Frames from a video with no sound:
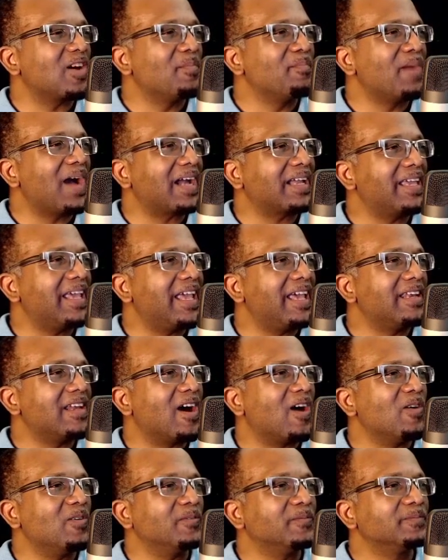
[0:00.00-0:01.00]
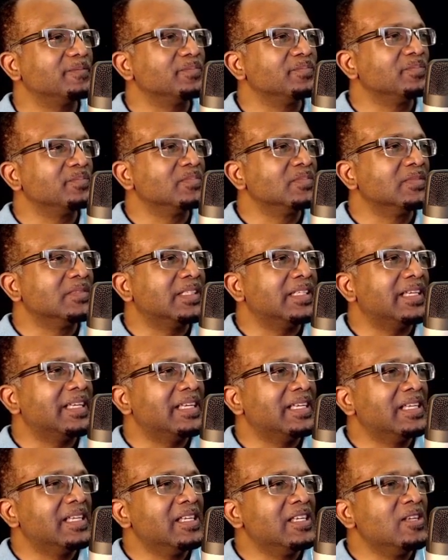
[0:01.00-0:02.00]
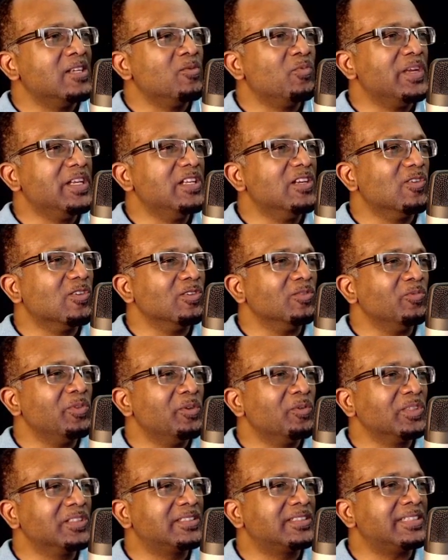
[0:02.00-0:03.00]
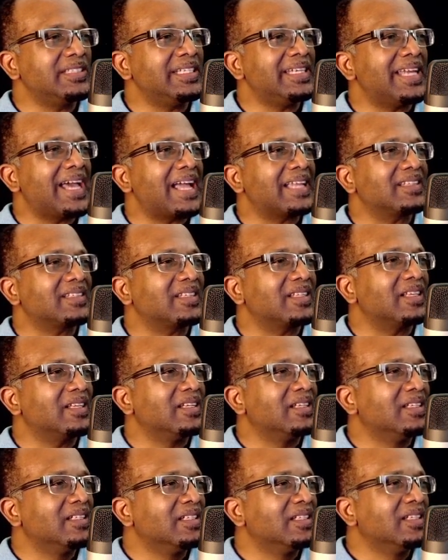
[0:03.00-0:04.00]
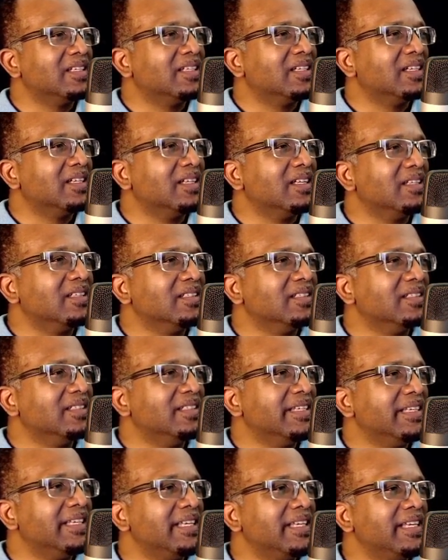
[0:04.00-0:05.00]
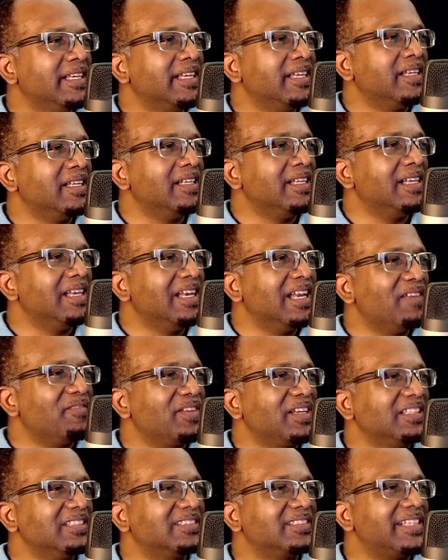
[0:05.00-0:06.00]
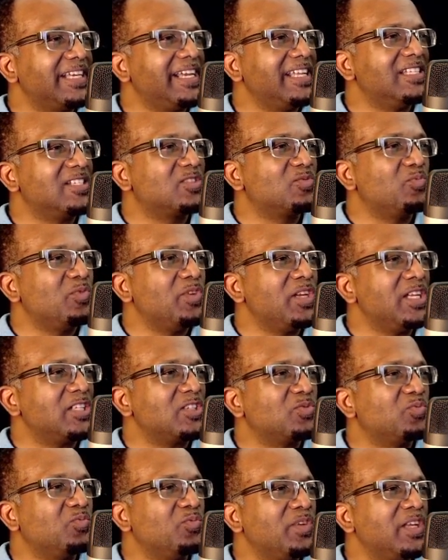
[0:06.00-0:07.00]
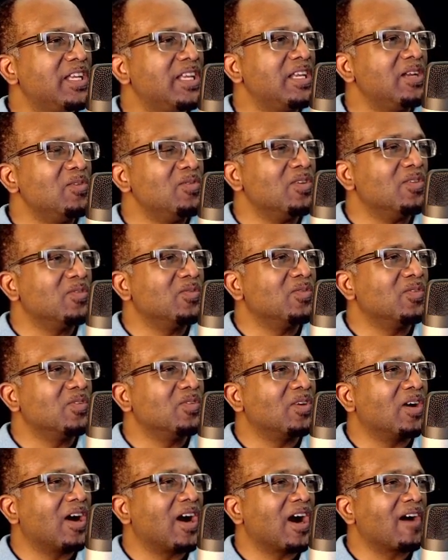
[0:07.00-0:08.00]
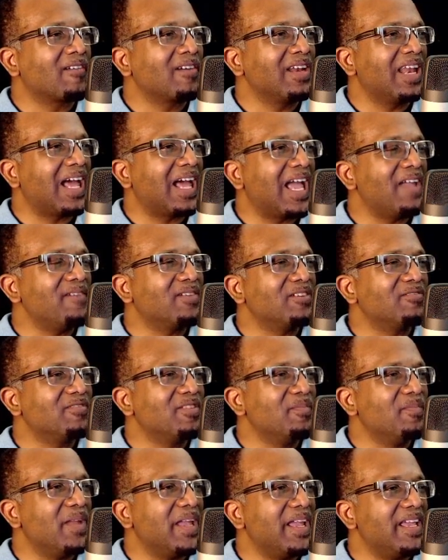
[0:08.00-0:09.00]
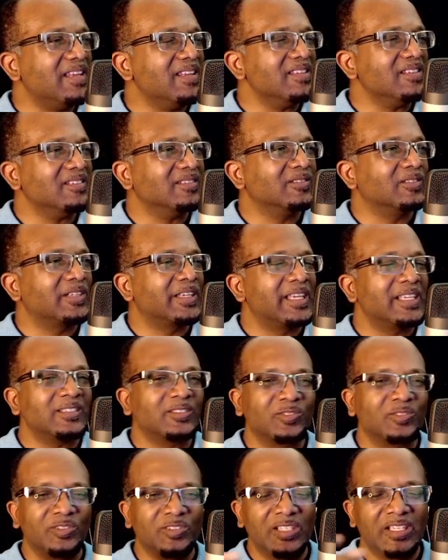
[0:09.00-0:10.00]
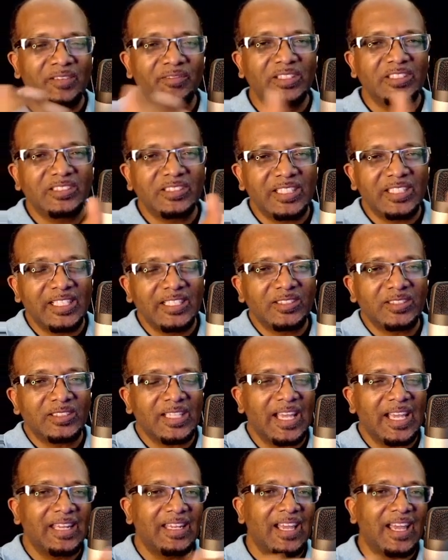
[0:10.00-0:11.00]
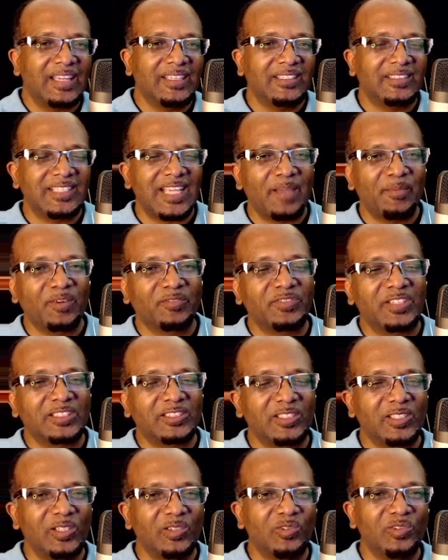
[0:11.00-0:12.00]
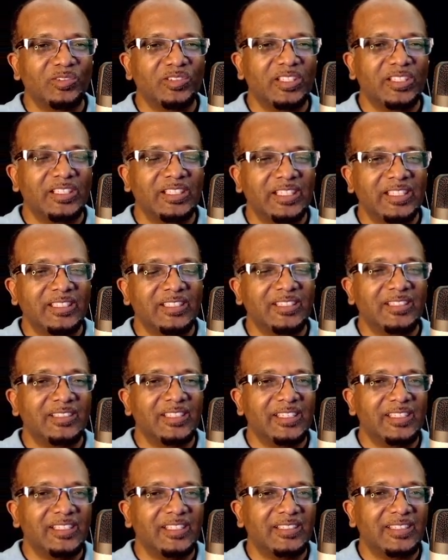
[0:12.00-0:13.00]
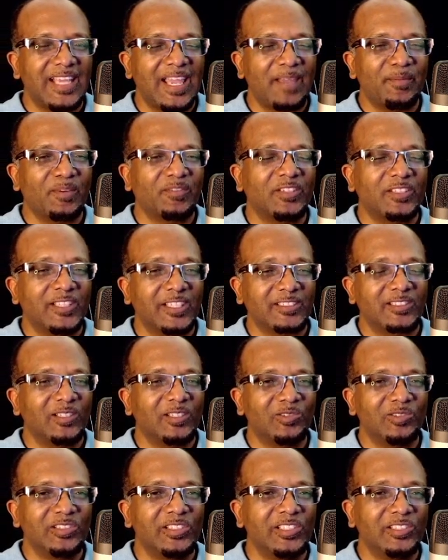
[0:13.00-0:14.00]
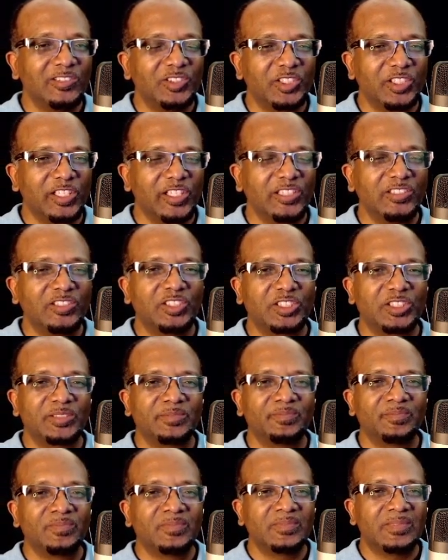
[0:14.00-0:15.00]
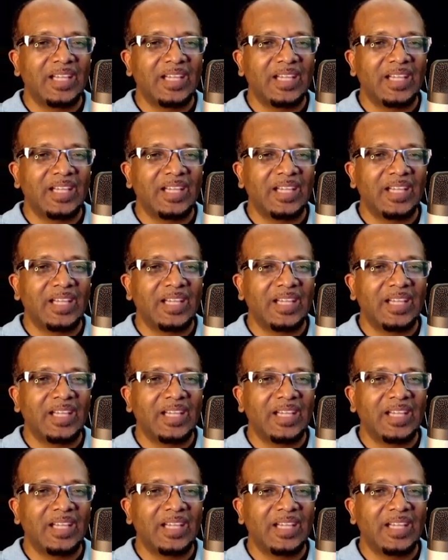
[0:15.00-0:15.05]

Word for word: Let's come back here now. We know, we would see that the, the living saints, which we are alive and remain, okay? So the living saints at, at the time of Thessalon, in, in the time of the Thessalonian church